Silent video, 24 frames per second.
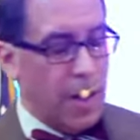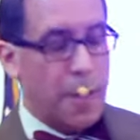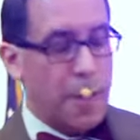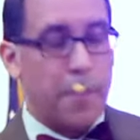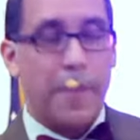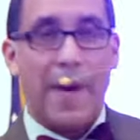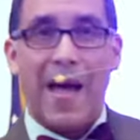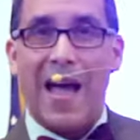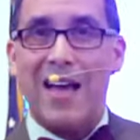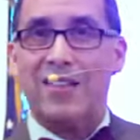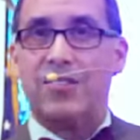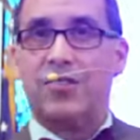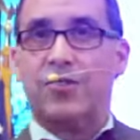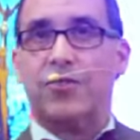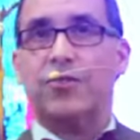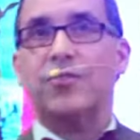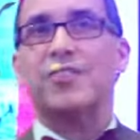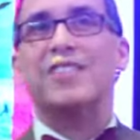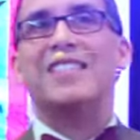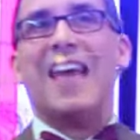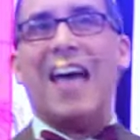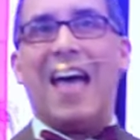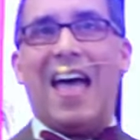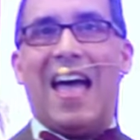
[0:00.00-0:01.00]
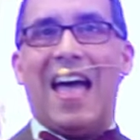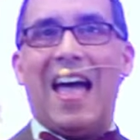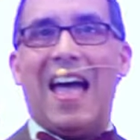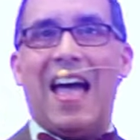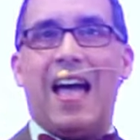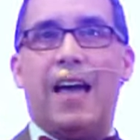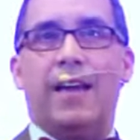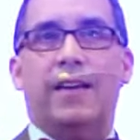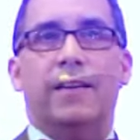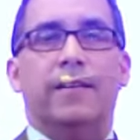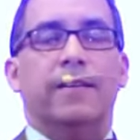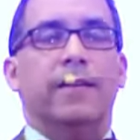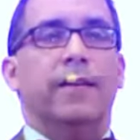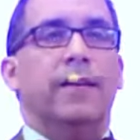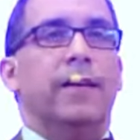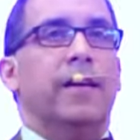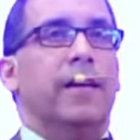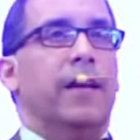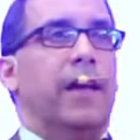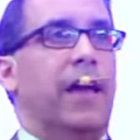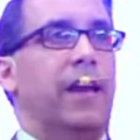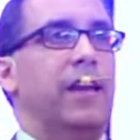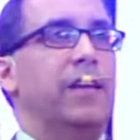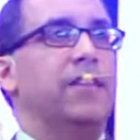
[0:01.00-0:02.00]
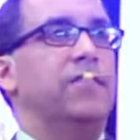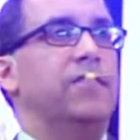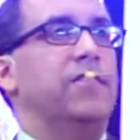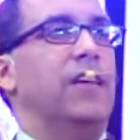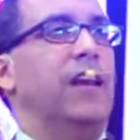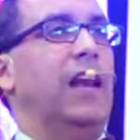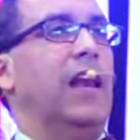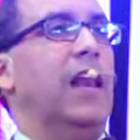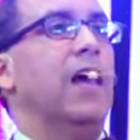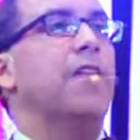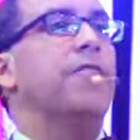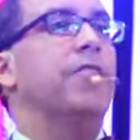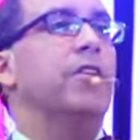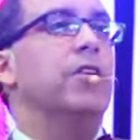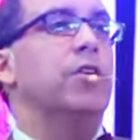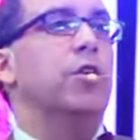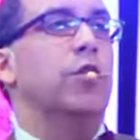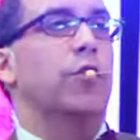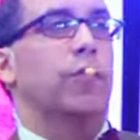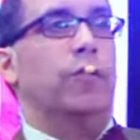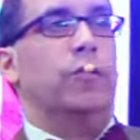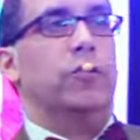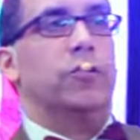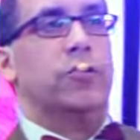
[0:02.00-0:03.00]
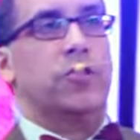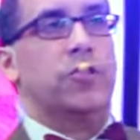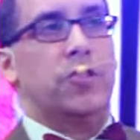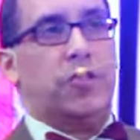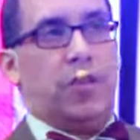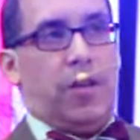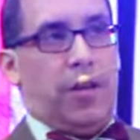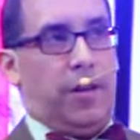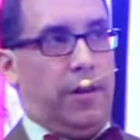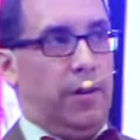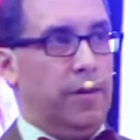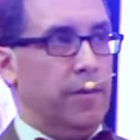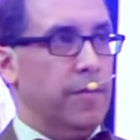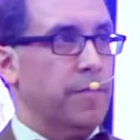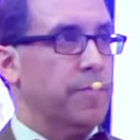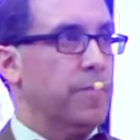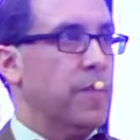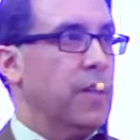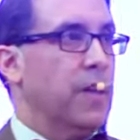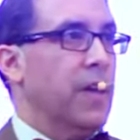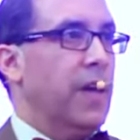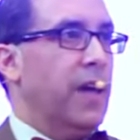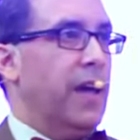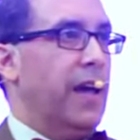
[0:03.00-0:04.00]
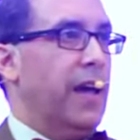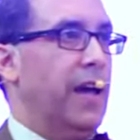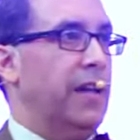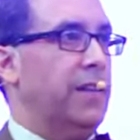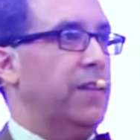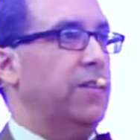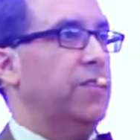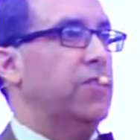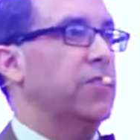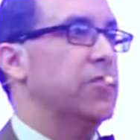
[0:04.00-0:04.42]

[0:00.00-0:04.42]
a pastor dad and his 11 year old son had the